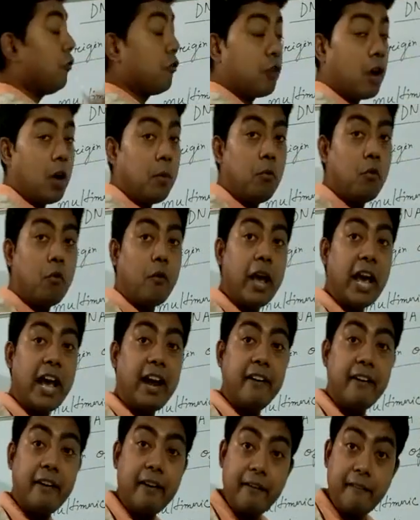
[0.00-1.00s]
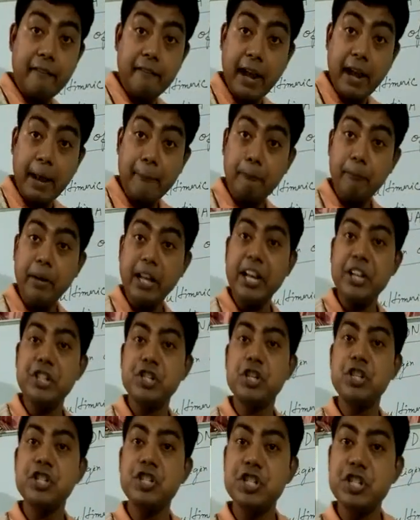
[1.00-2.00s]
from where
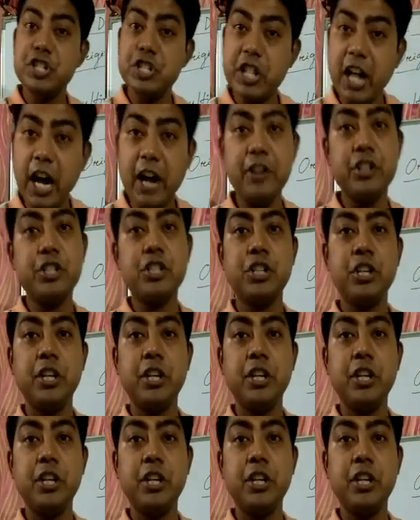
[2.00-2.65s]
replication start,